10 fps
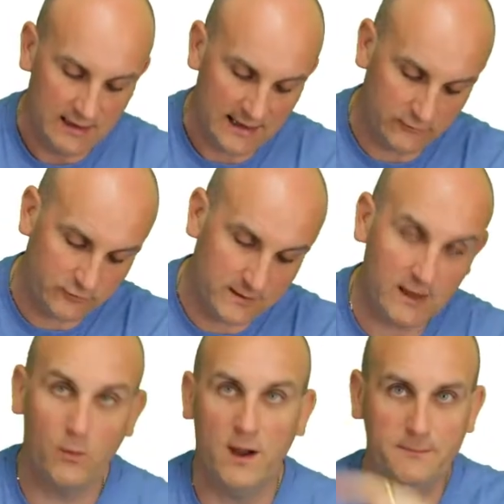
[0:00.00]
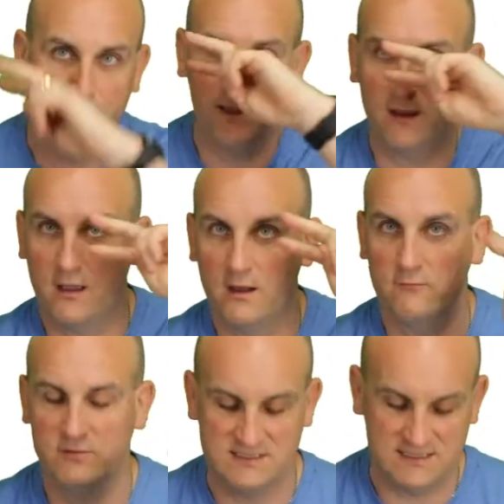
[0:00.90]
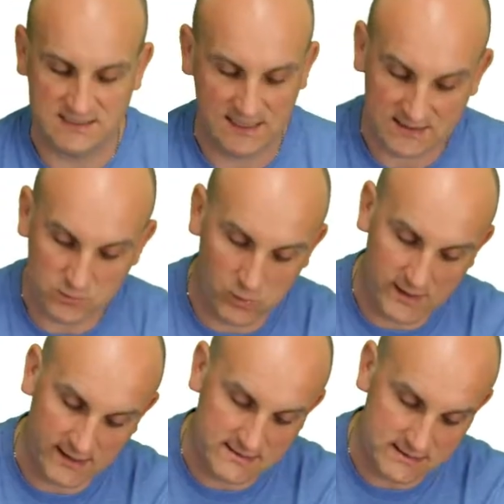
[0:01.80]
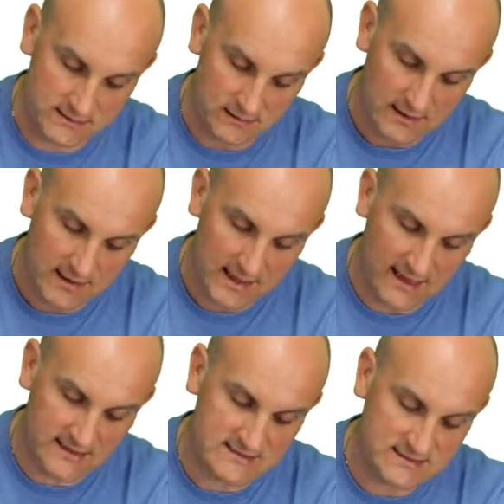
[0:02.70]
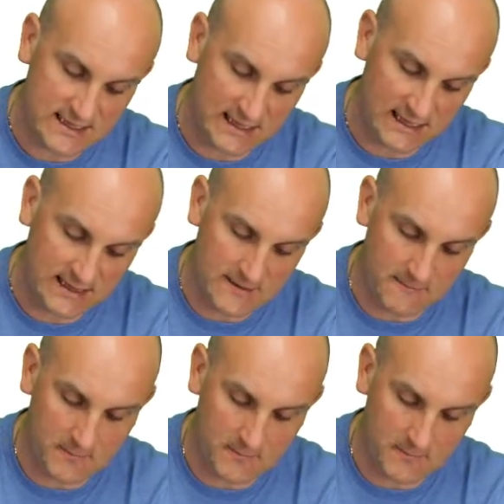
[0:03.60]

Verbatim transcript: Now, two become 1, I can't resist it. It's weird, isn't it? x is a